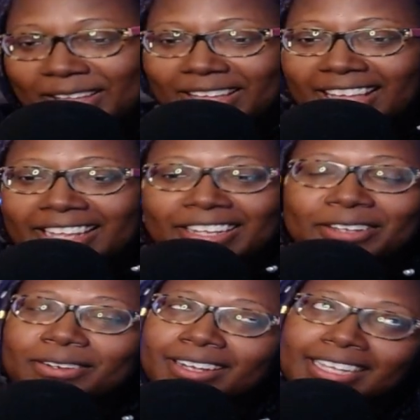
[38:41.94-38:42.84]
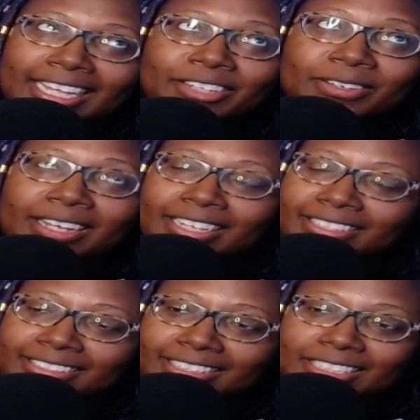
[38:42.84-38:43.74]
And you, again, you
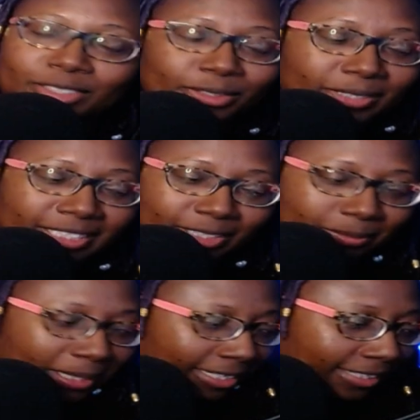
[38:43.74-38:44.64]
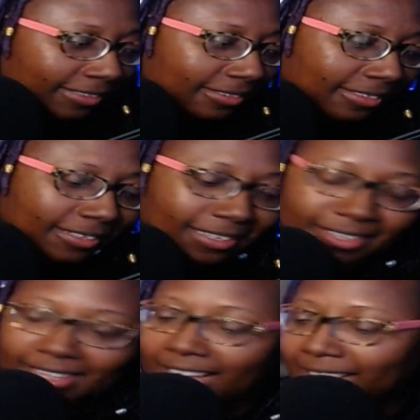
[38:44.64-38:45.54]
guys, this dude is smitten.
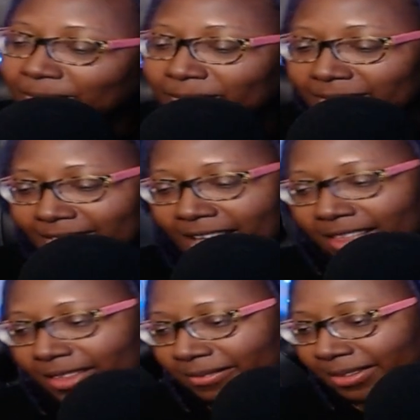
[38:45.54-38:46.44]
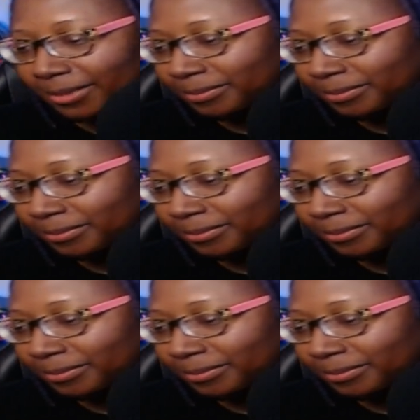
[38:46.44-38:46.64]
I love it.